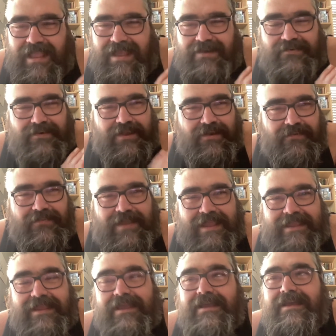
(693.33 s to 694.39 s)
I don't know,
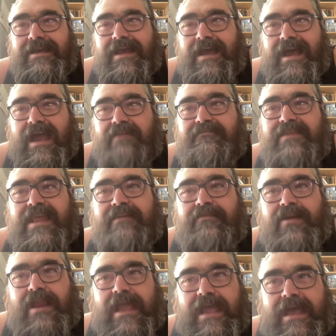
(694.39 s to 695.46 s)
like, I've
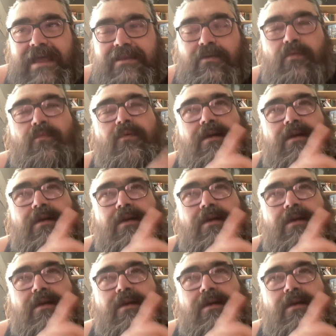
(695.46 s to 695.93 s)
never had,